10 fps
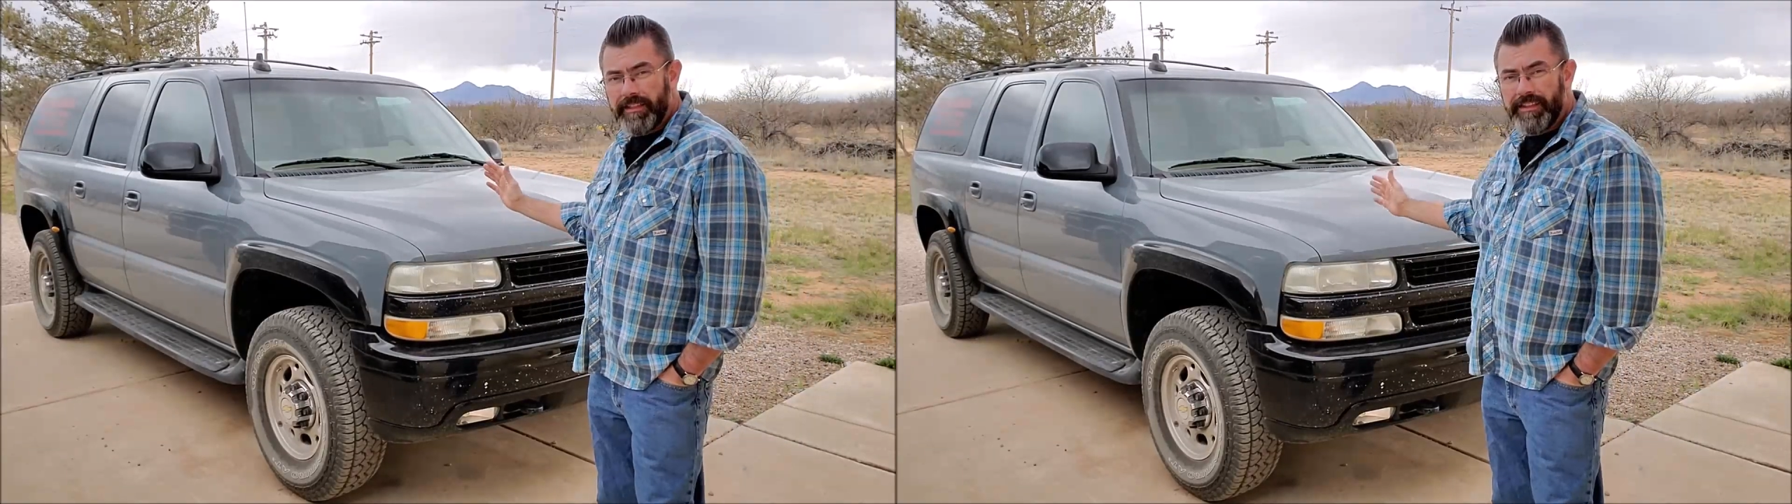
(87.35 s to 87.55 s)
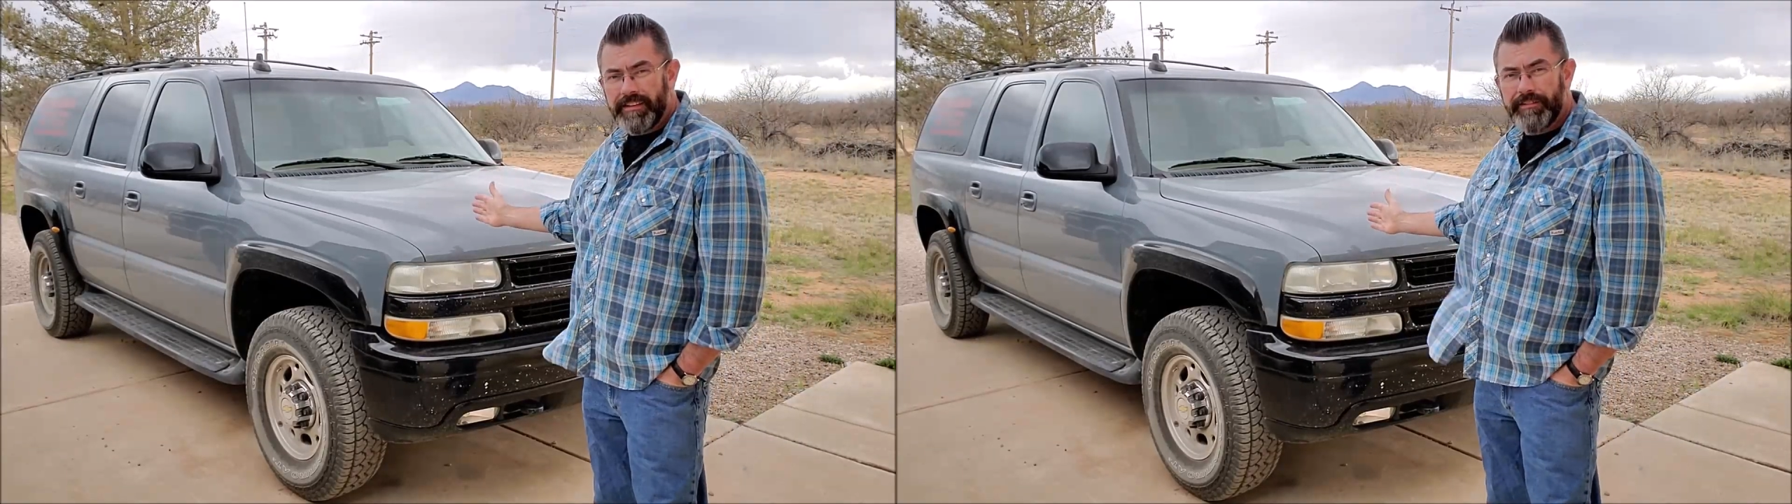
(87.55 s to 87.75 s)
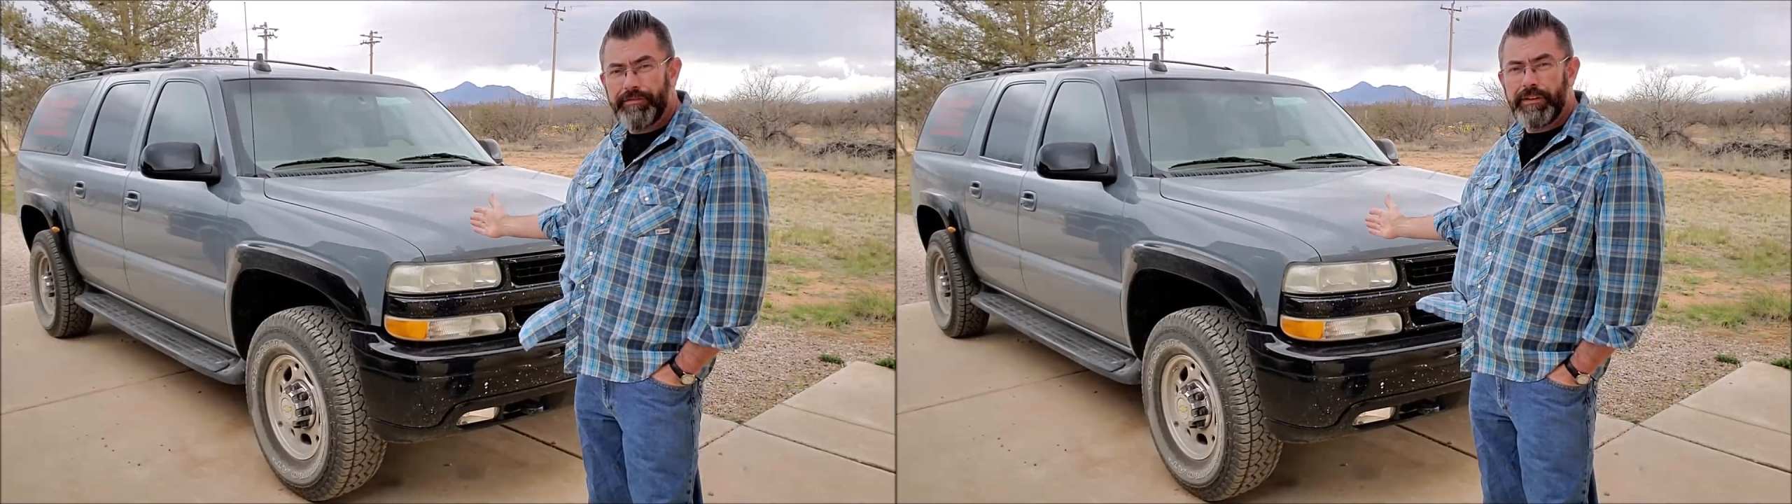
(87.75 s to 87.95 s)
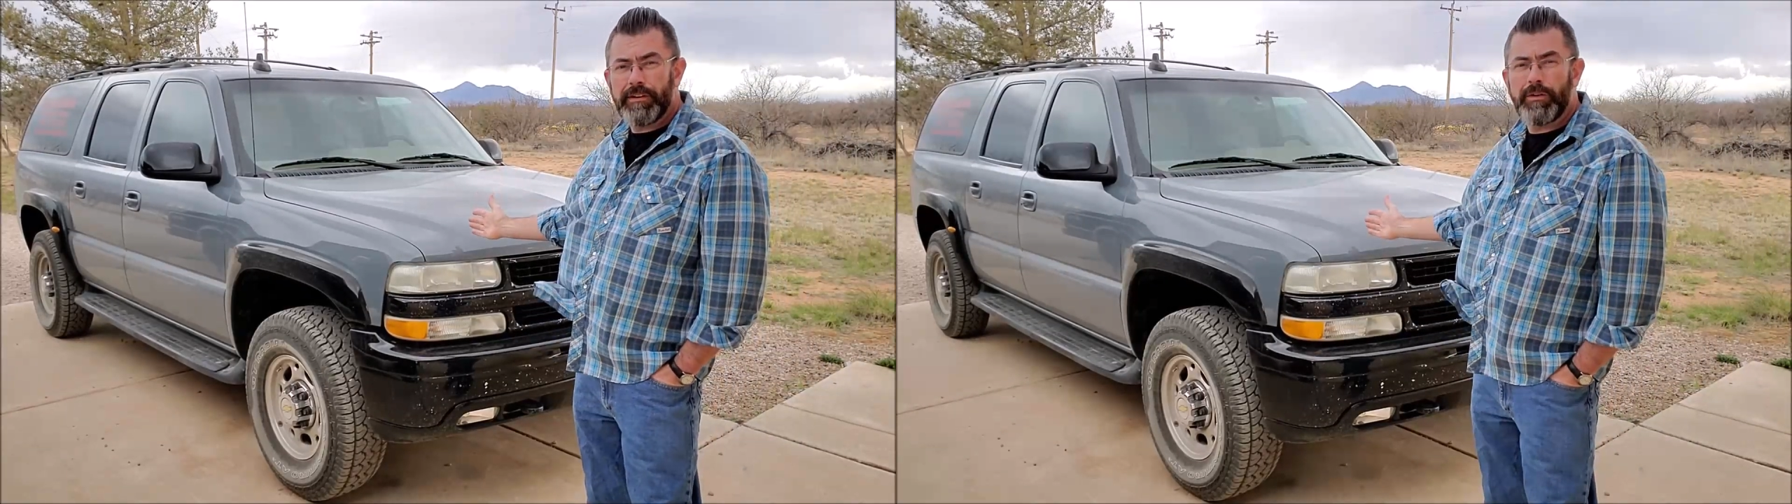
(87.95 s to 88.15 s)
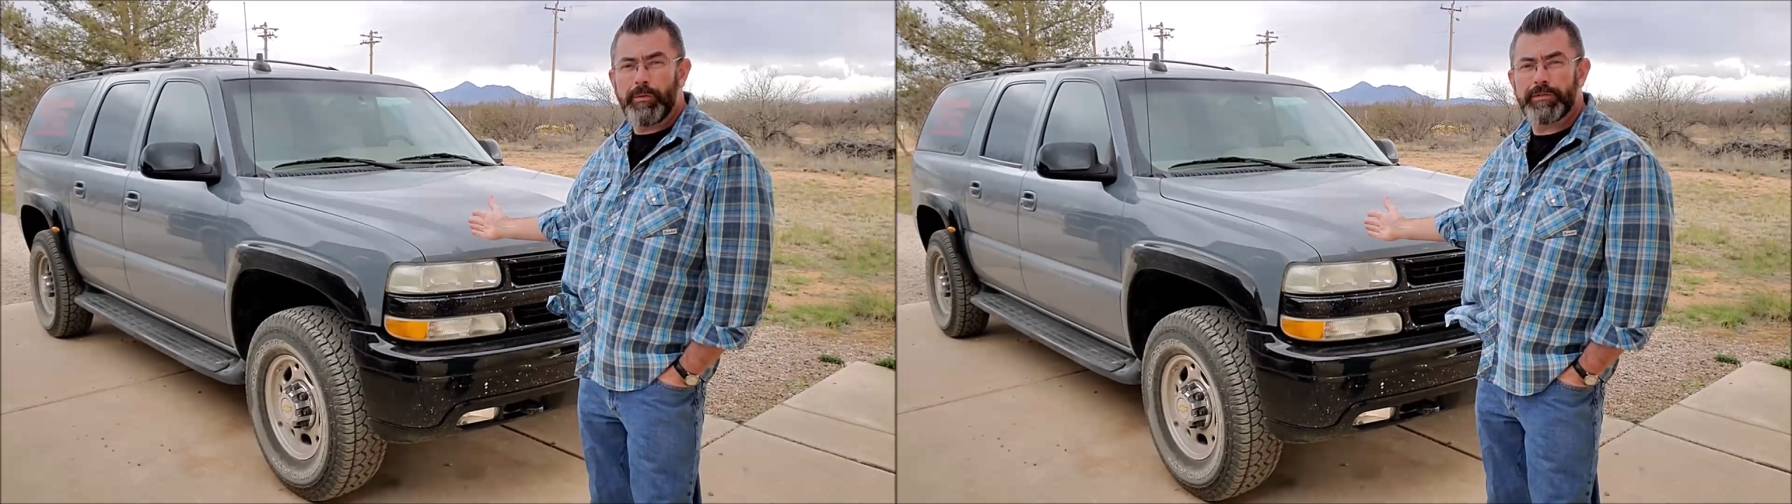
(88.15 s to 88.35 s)
this
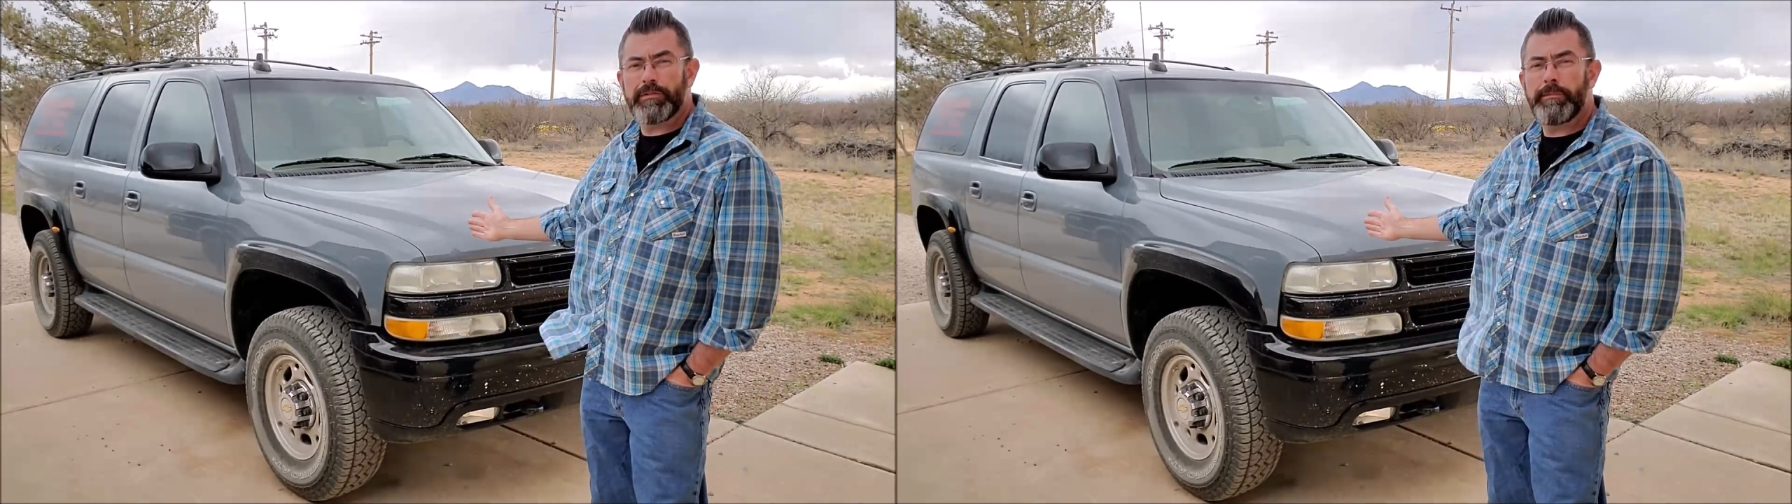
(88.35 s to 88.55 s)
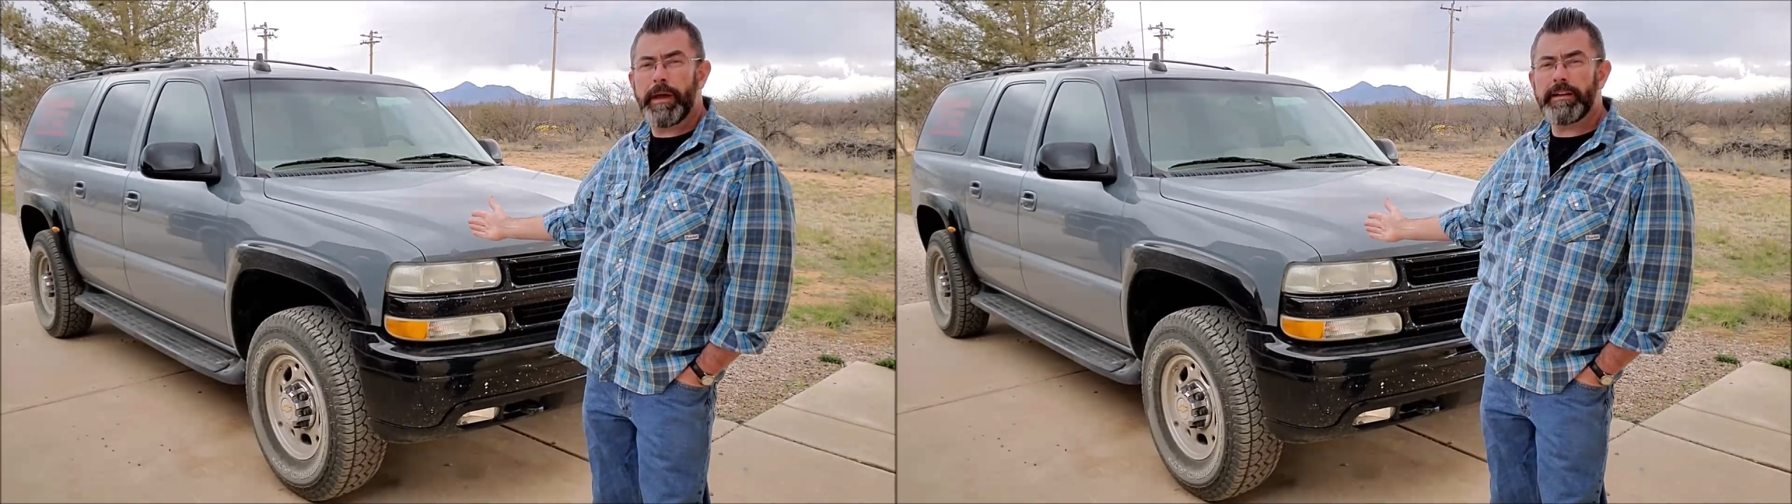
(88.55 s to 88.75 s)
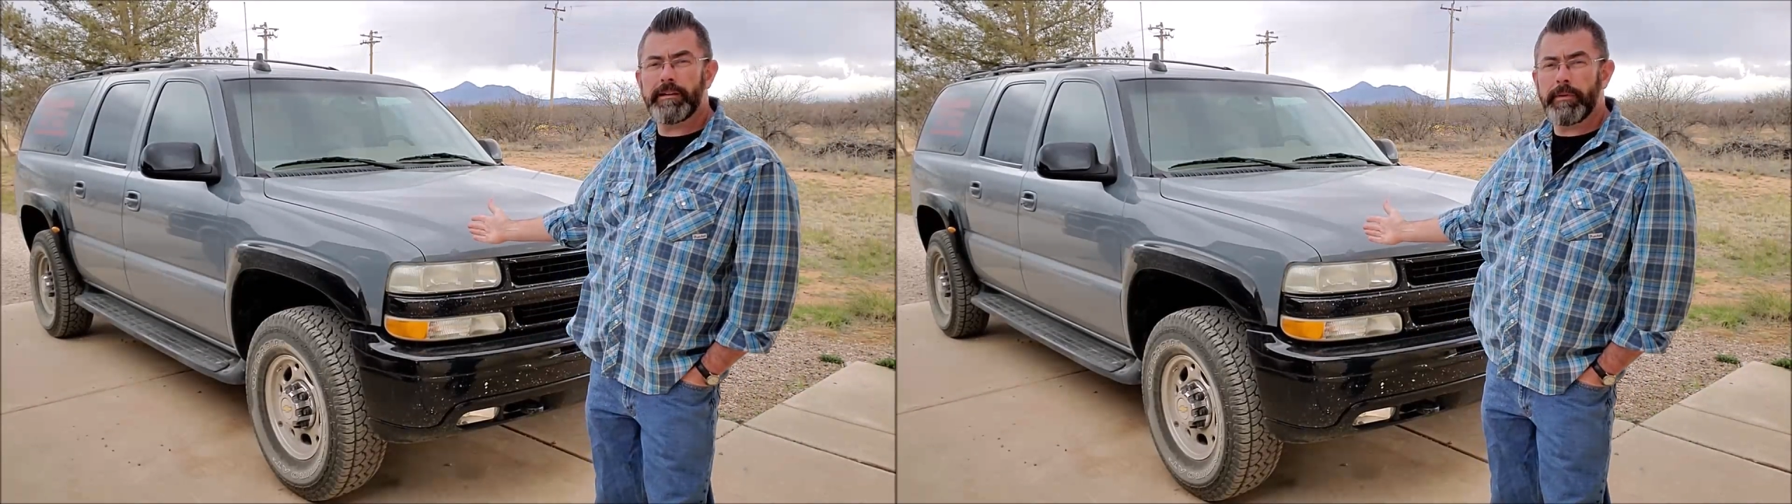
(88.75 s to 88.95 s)
vehicle was repainted